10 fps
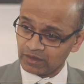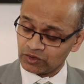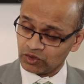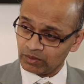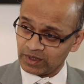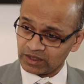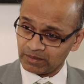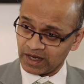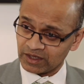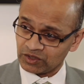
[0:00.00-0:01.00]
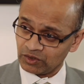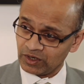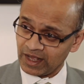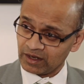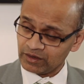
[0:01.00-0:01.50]
the tube that you pass
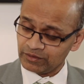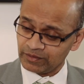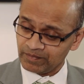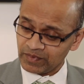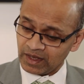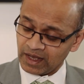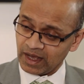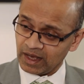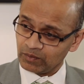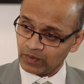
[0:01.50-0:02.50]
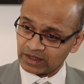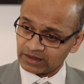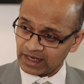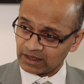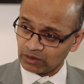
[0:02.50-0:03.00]
urine out of, and we can
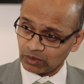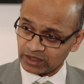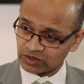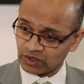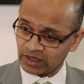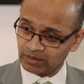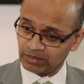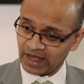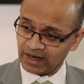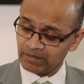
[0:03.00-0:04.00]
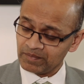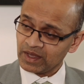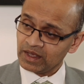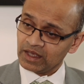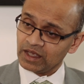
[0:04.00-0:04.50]
take a look inside the bladder.
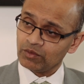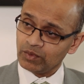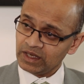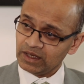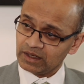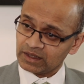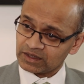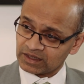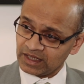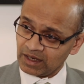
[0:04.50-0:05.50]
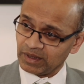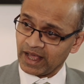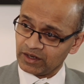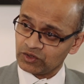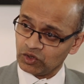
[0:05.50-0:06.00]
If we see a
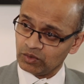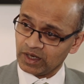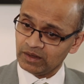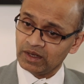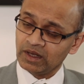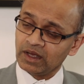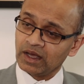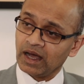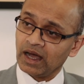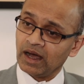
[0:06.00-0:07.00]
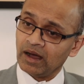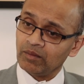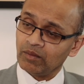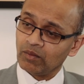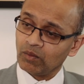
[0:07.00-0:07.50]
bladder tumour,
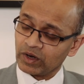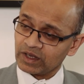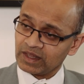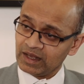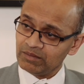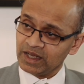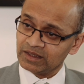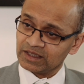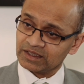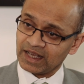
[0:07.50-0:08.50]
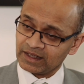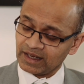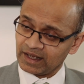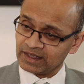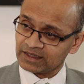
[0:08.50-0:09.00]
what it then means is that
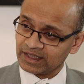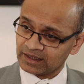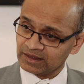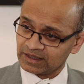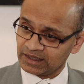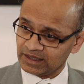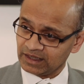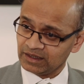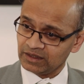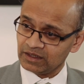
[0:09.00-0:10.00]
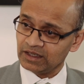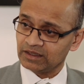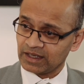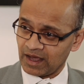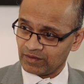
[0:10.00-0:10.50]
at a second sitting you
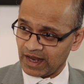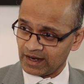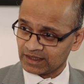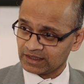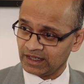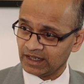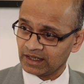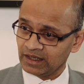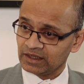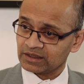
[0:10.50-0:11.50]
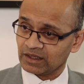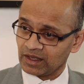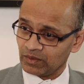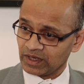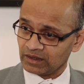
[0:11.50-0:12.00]
need to have an anaesthetic so
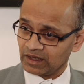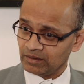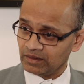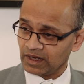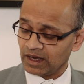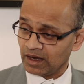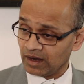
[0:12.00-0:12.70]
that we can then